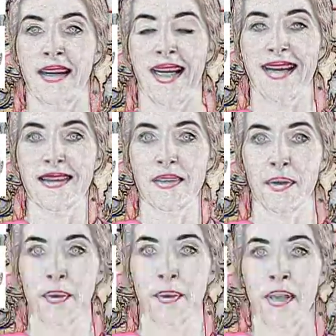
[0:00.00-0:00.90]
And
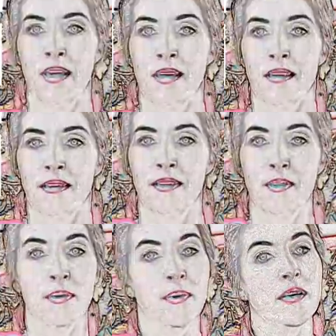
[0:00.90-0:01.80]
so
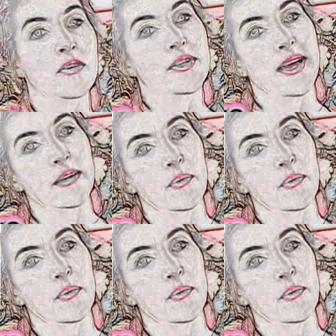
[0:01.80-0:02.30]
to understand